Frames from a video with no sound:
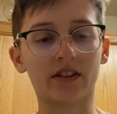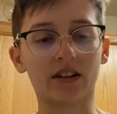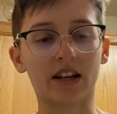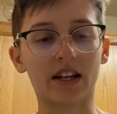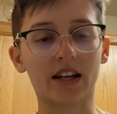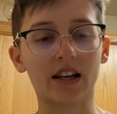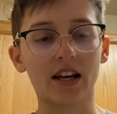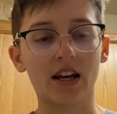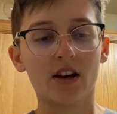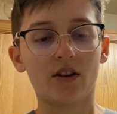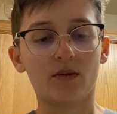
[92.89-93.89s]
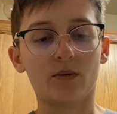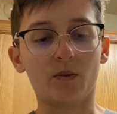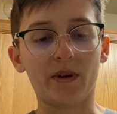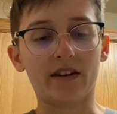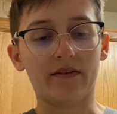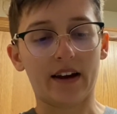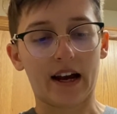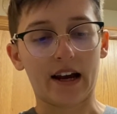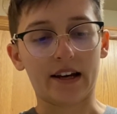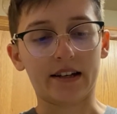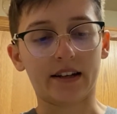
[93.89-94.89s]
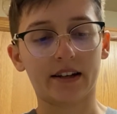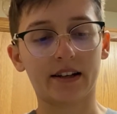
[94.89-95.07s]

Like, we have had